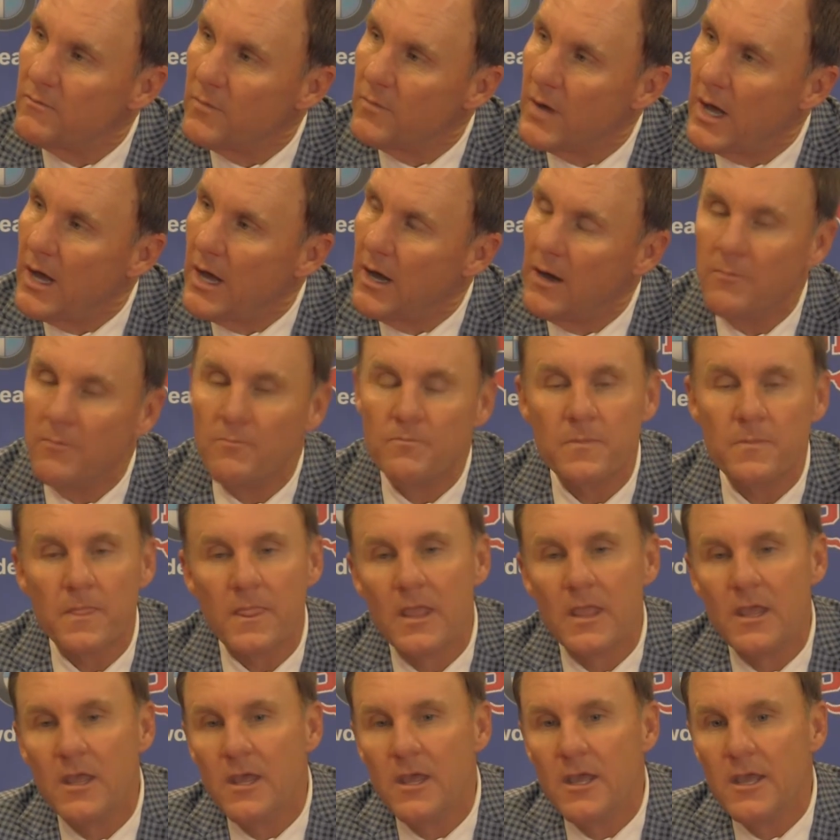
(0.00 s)
Um,
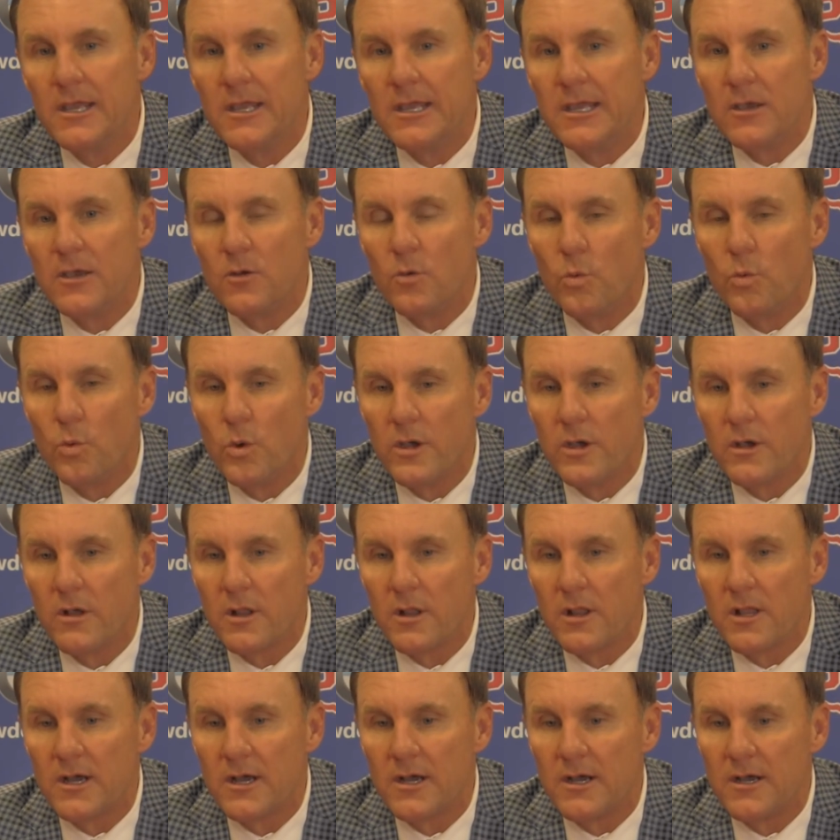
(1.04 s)

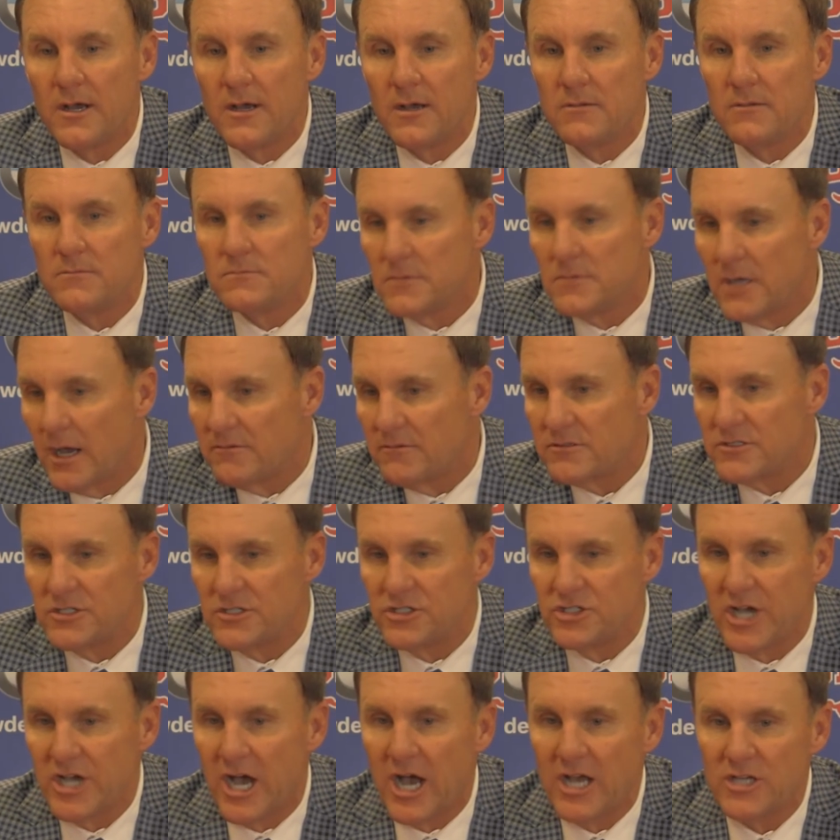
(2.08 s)
will uh, obviously
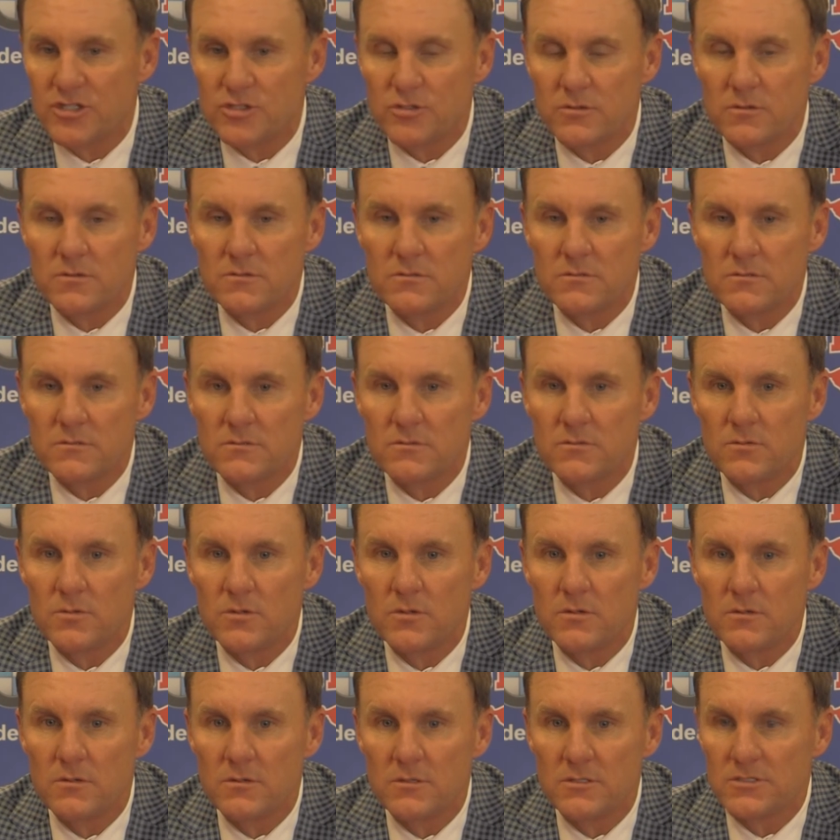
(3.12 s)
Josh will
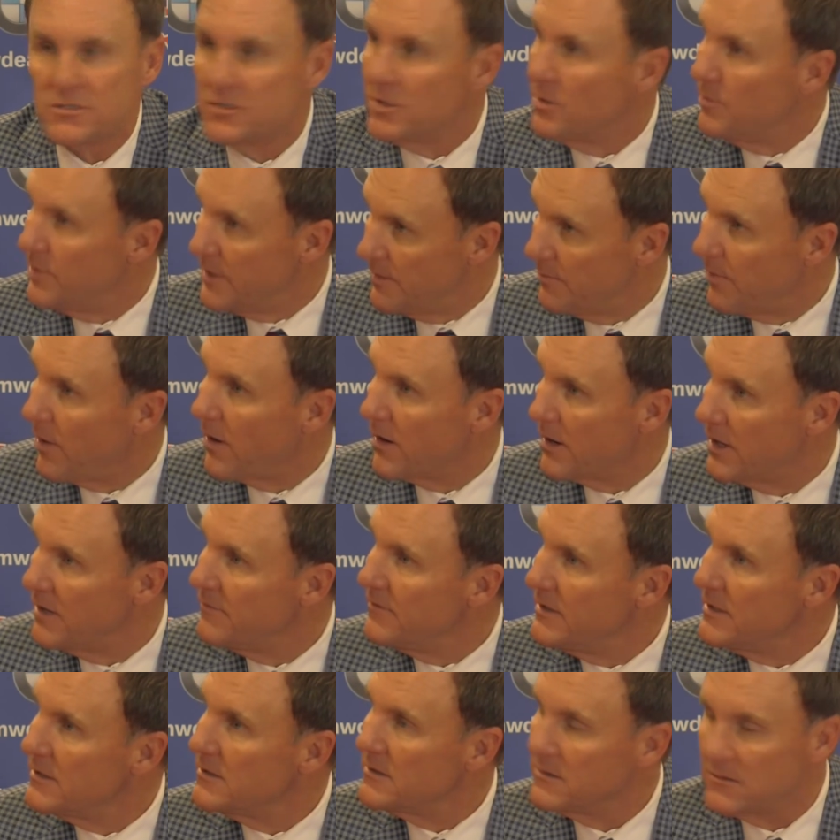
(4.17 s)
will still be a part of
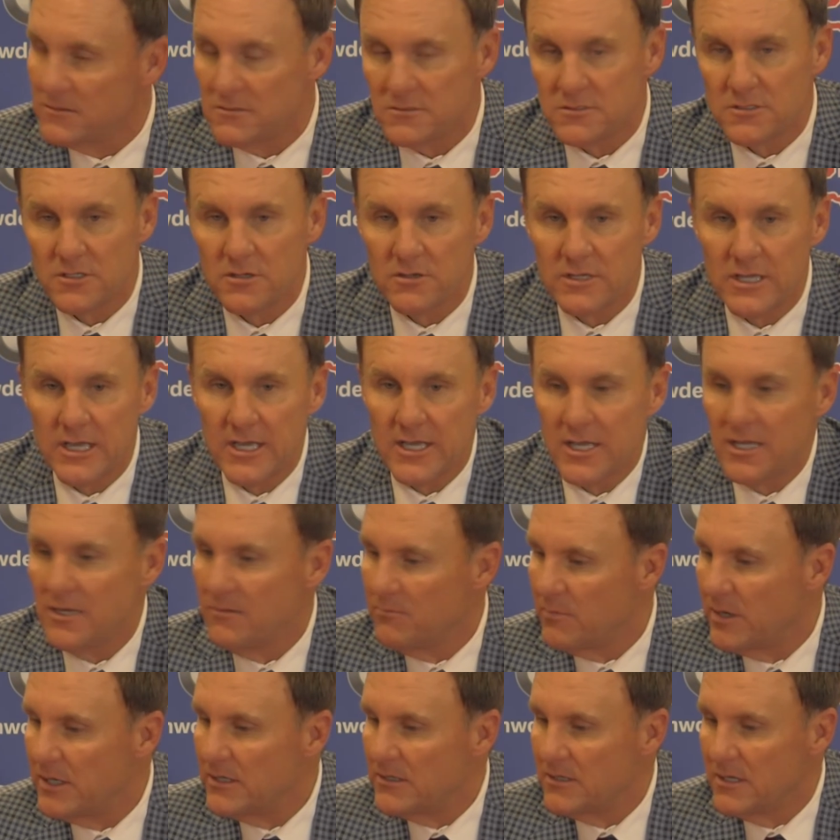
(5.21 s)
it and still
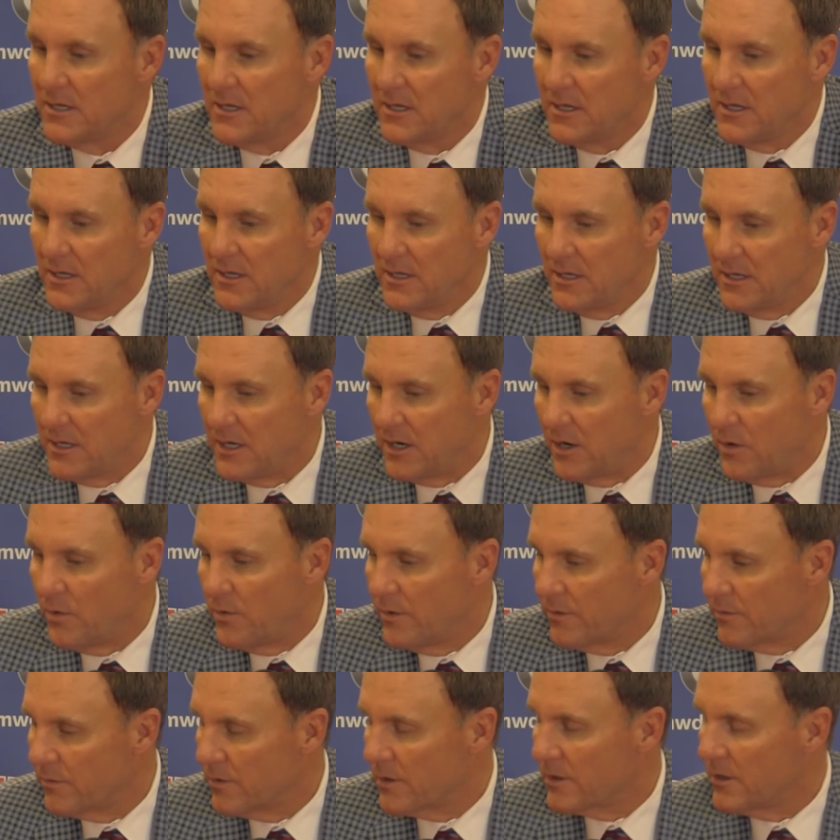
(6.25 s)
kicking, but you know
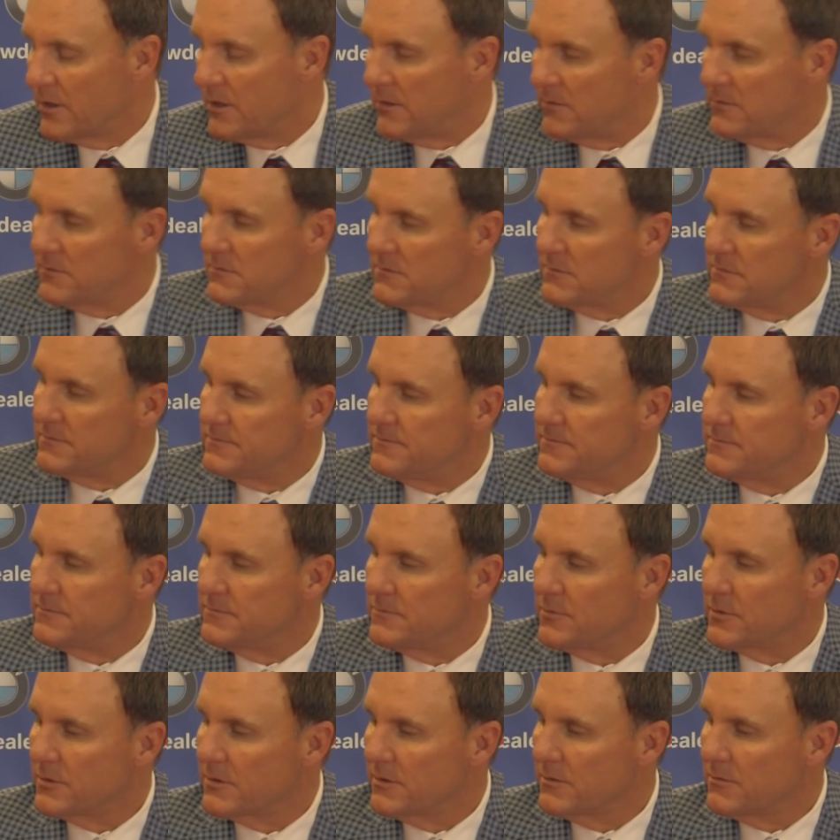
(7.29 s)
we're, we're gonna
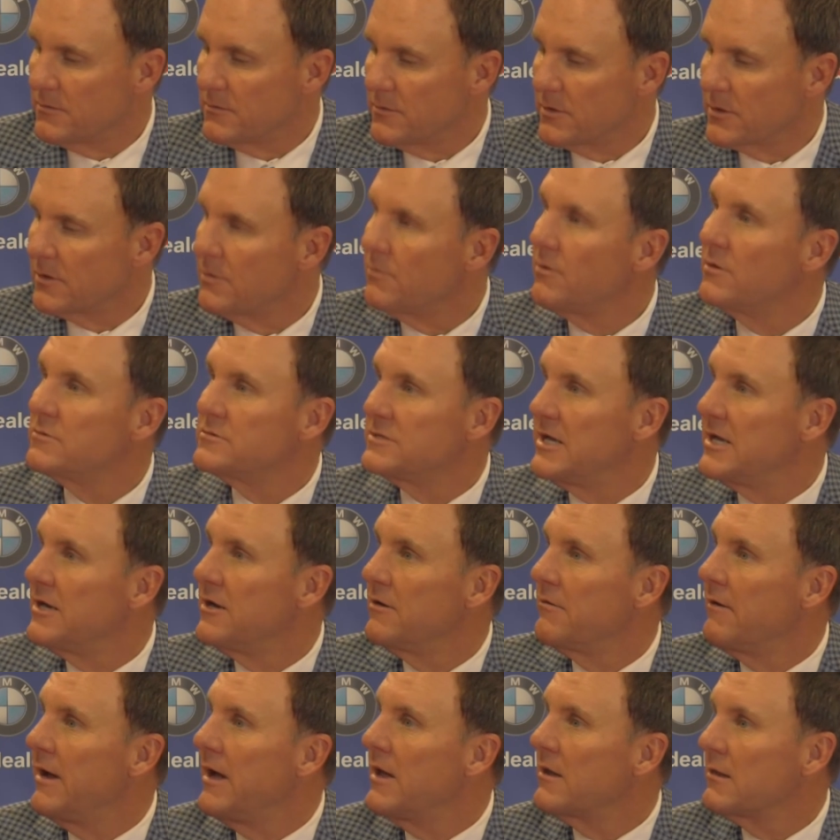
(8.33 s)
we're gonna we're gonna rotate it
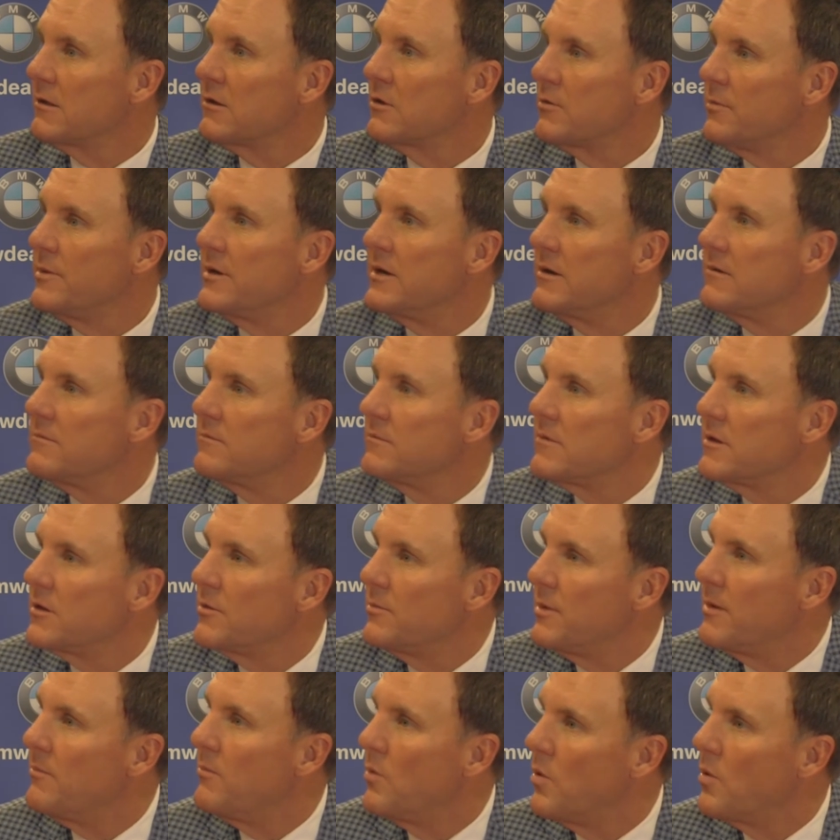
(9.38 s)
around a little bit a little
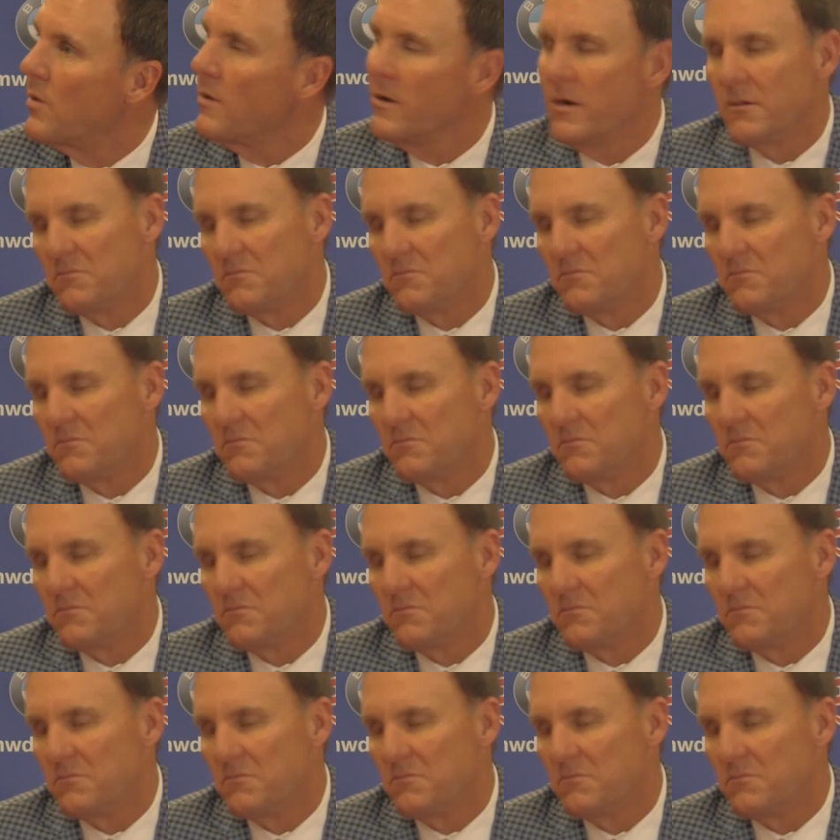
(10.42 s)
bit more.